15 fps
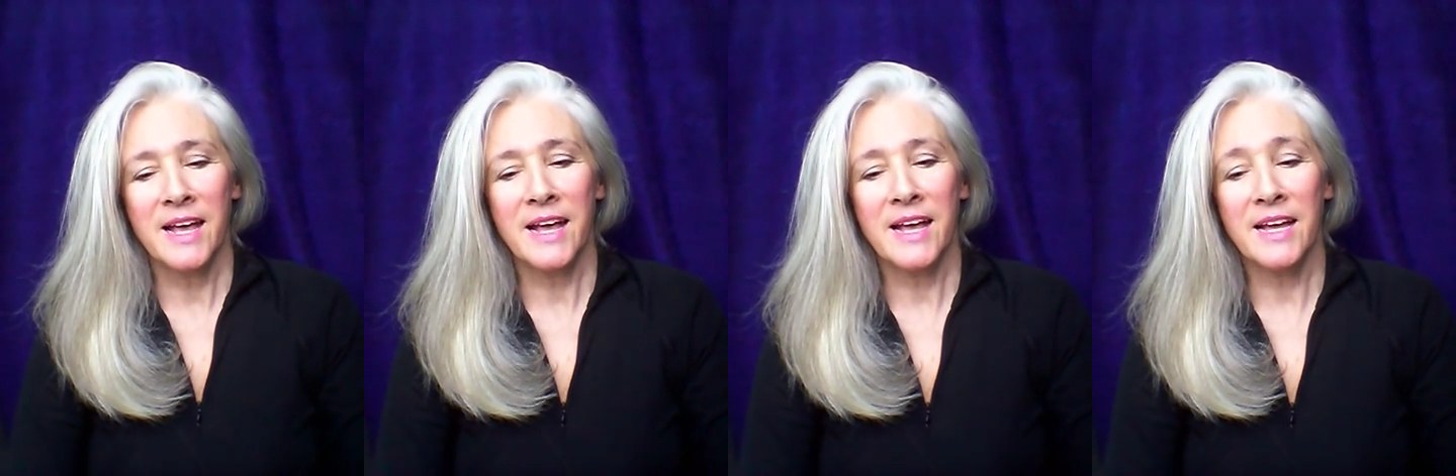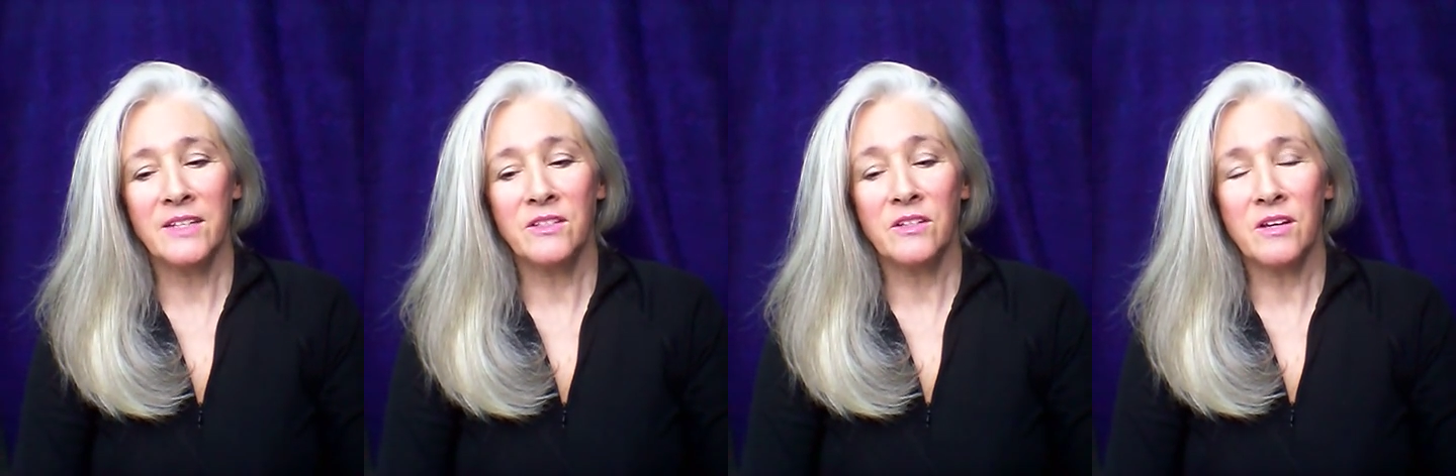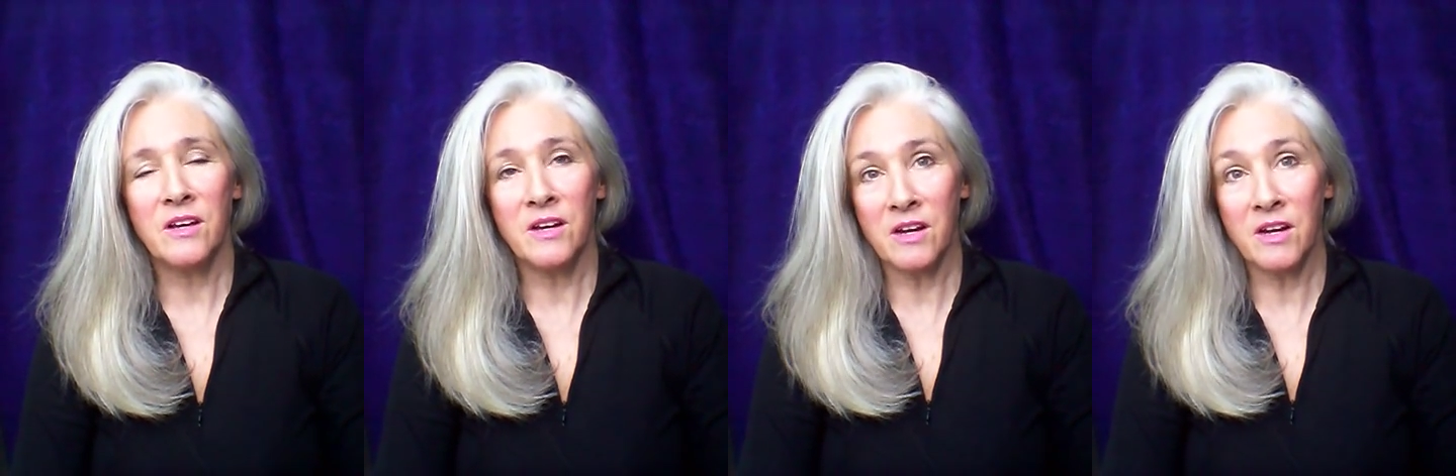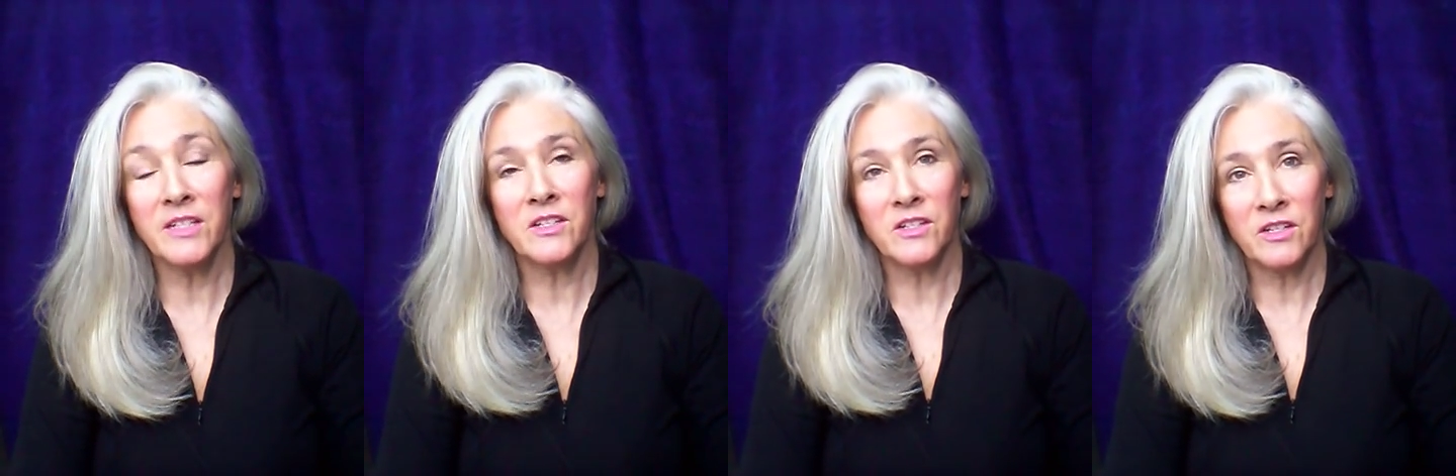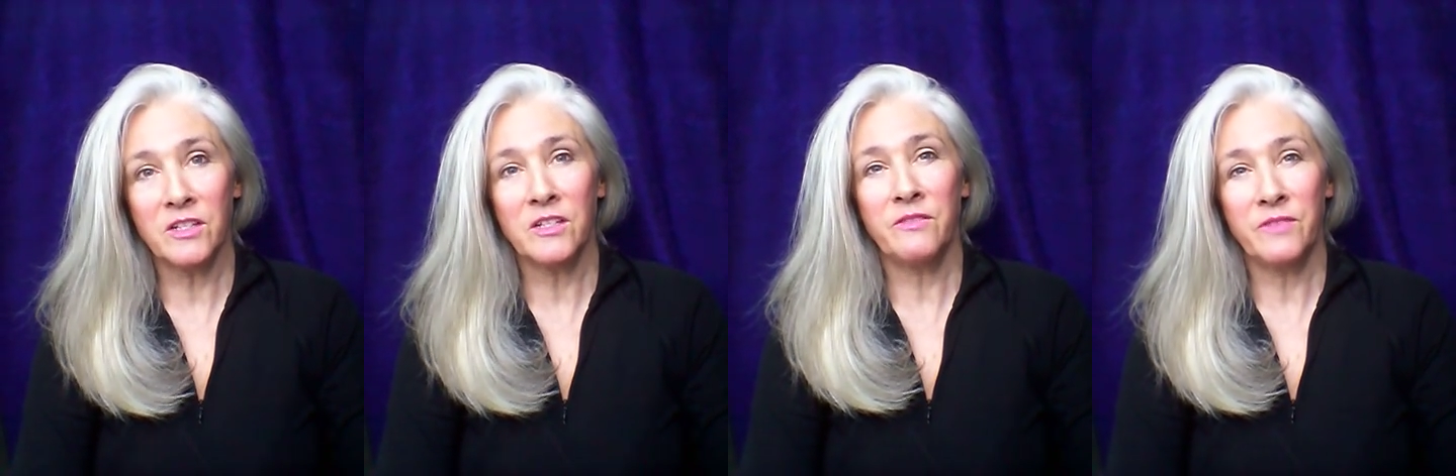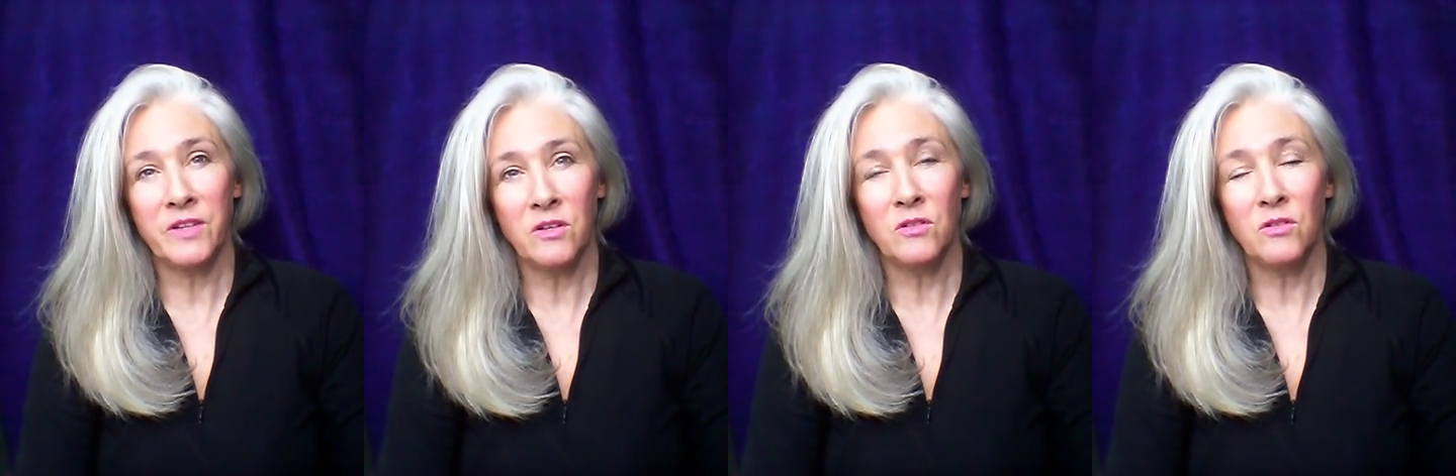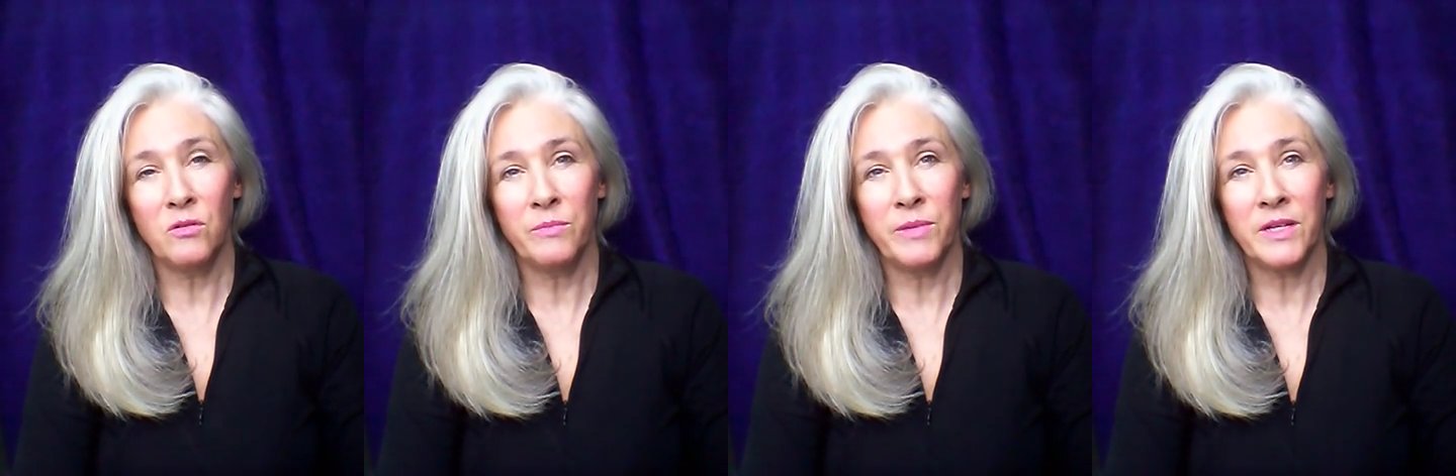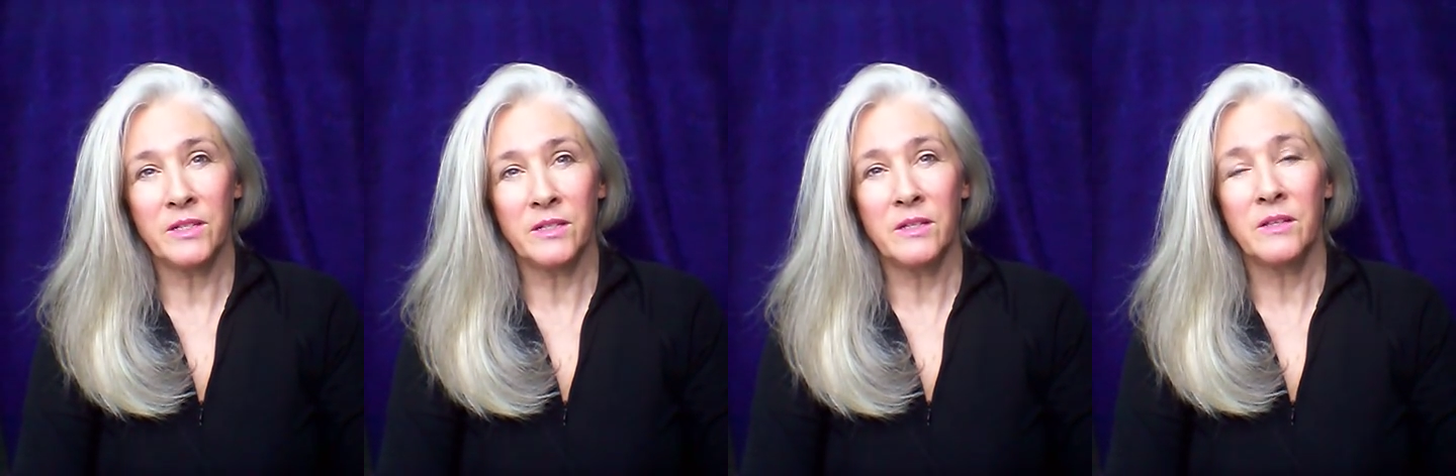And I started to feel a lot
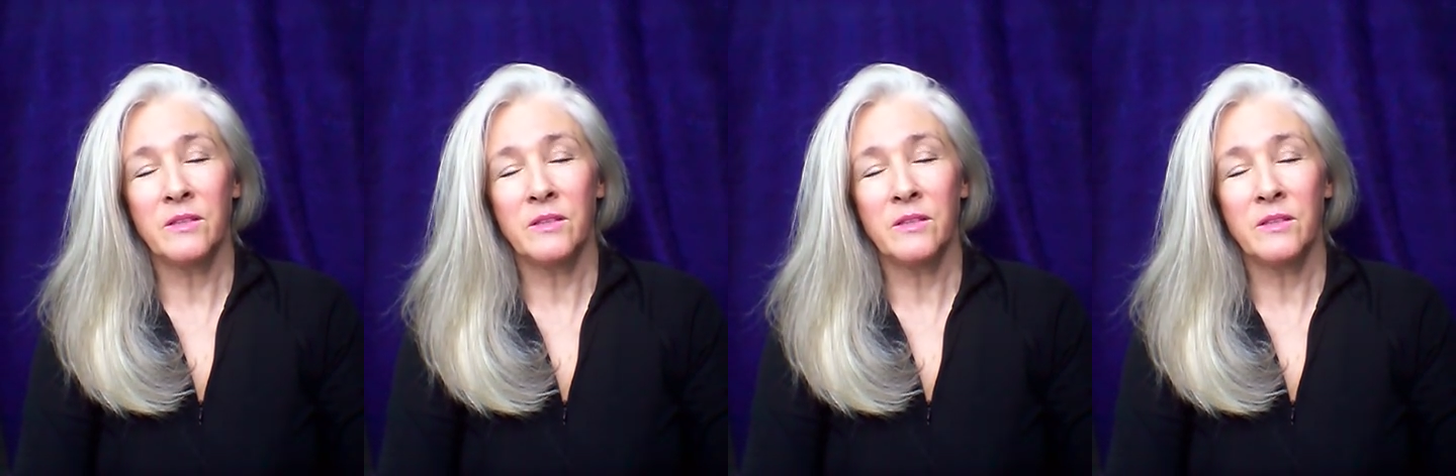better.